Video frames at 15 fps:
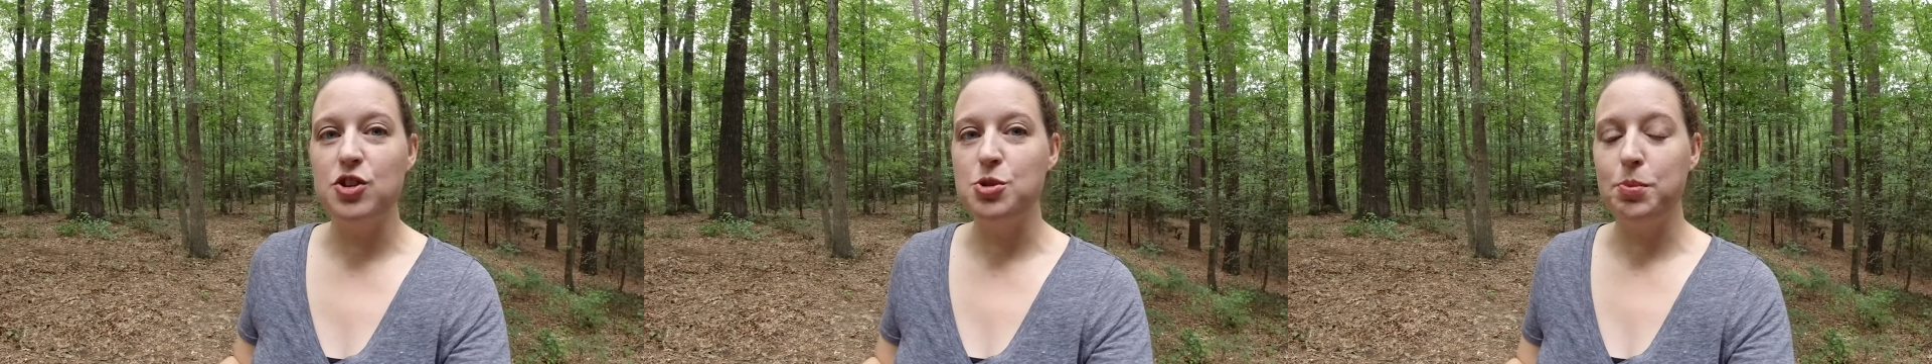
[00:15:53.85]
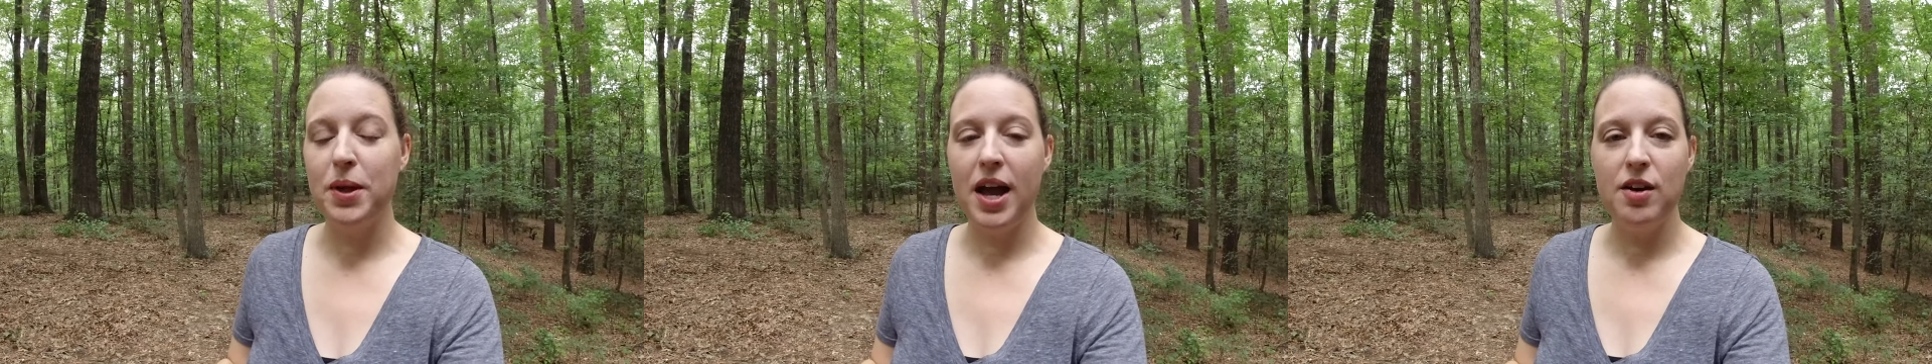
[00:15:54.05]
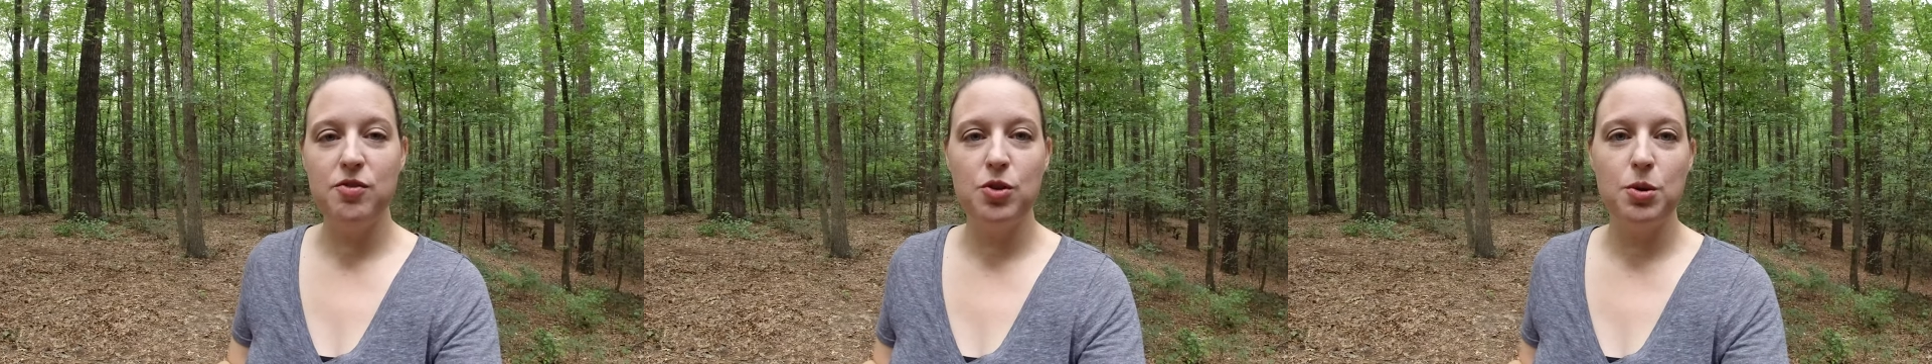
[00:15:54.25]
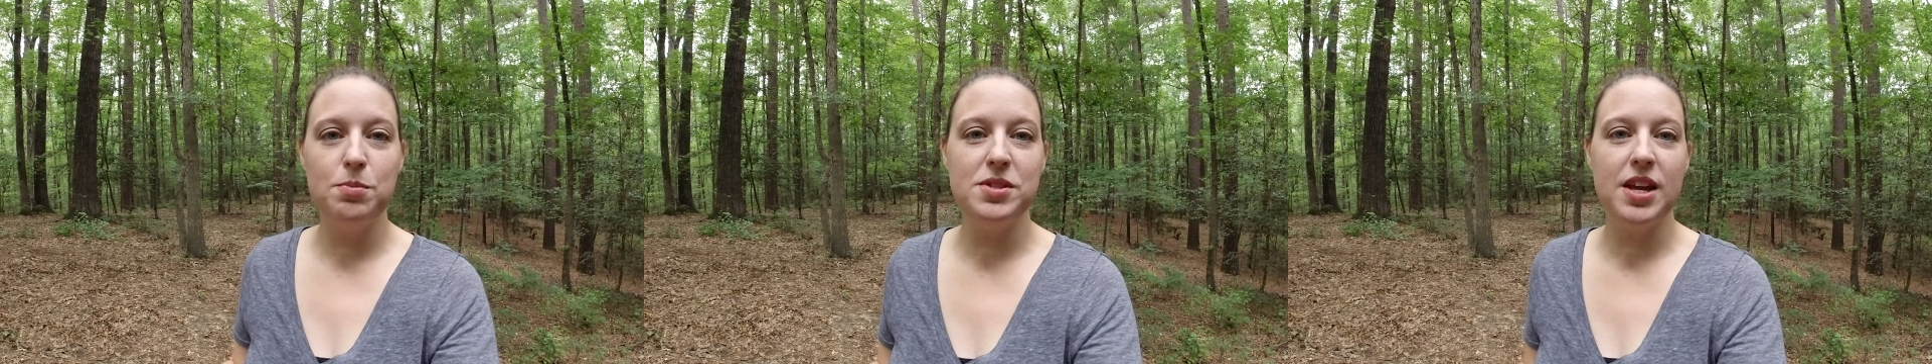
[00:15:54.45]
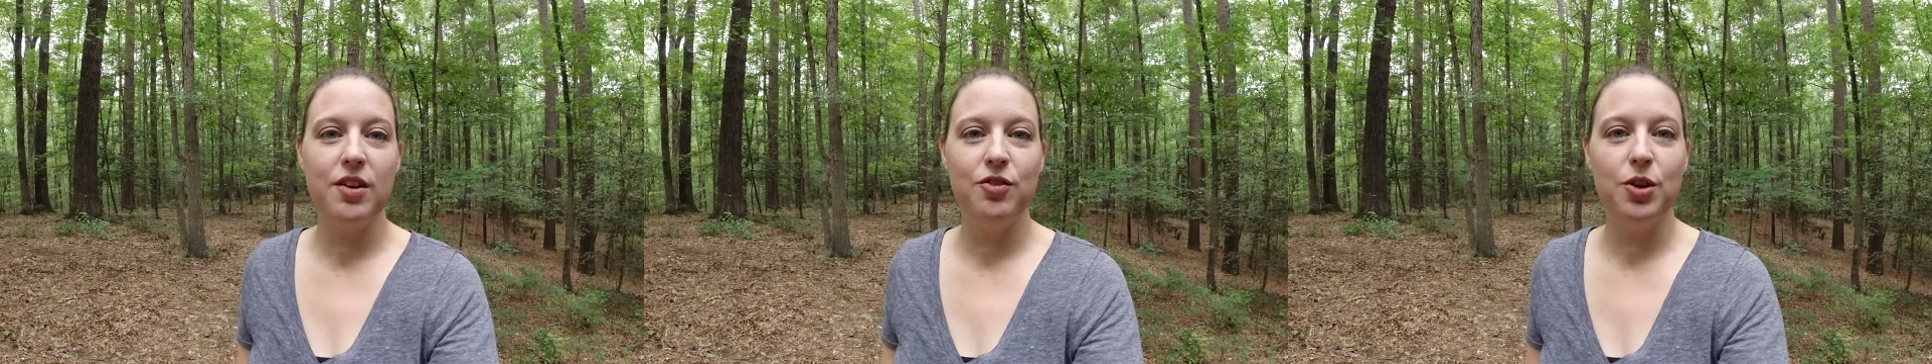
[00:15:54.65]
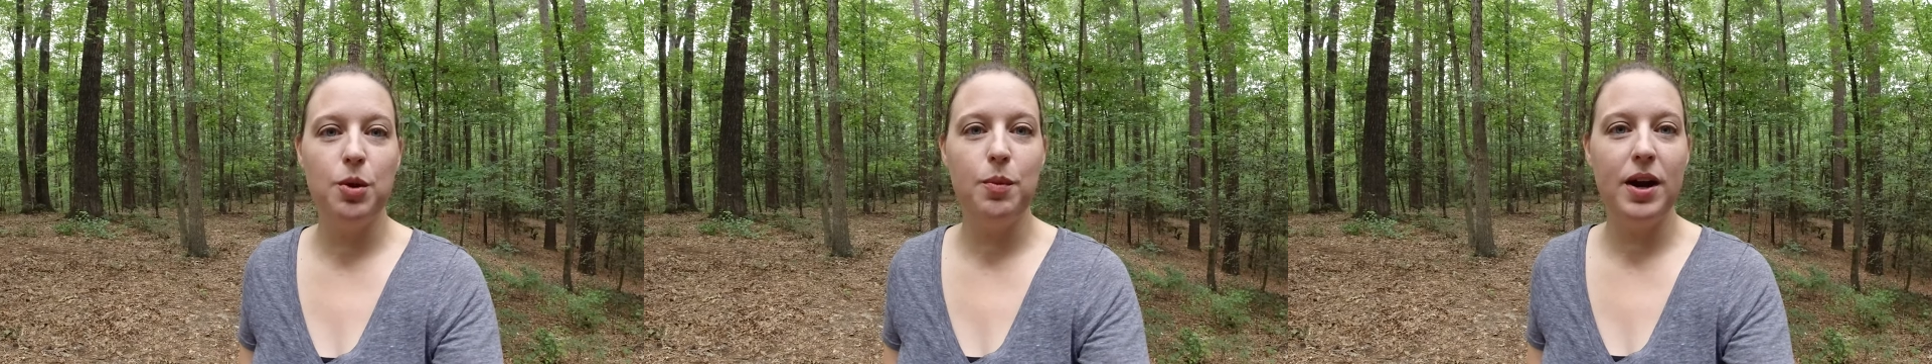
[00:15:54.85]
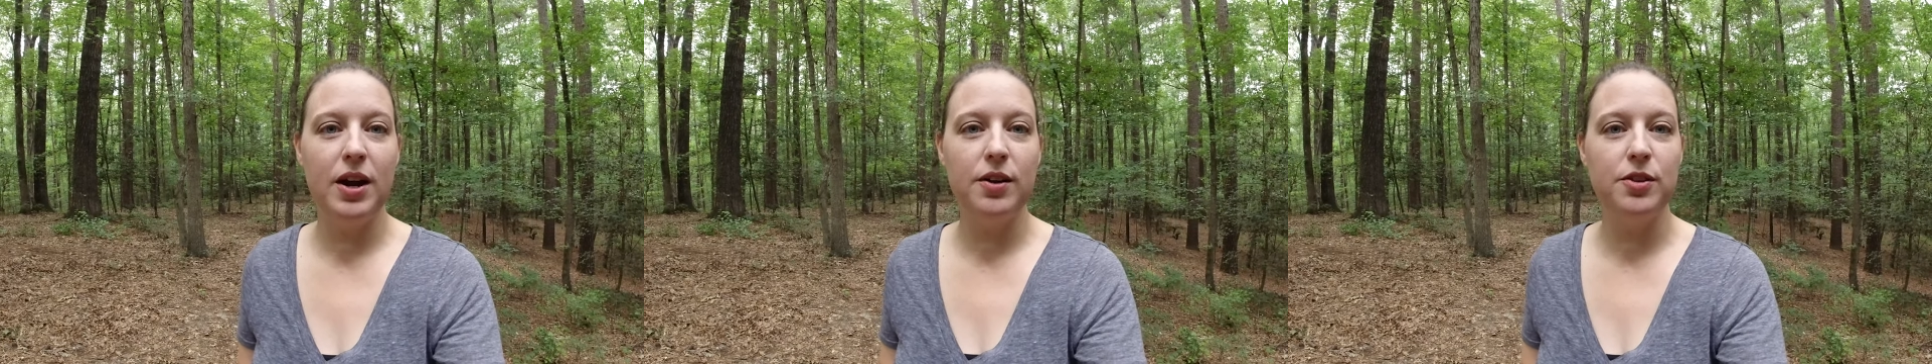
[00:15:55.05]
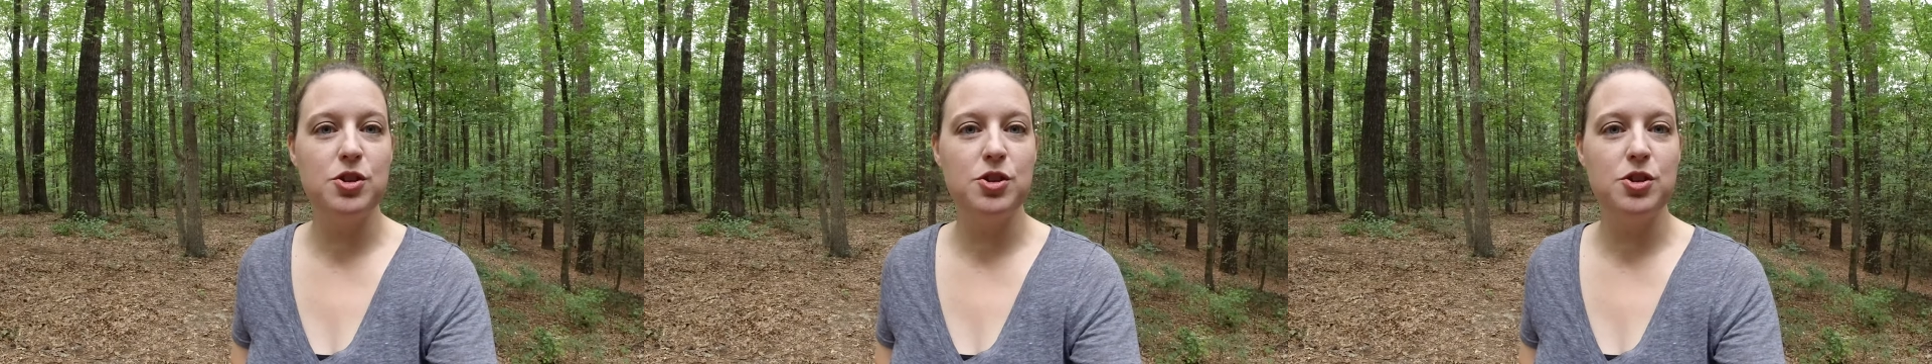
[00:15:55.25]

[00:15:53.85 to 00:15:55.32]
there's platforms everywhere.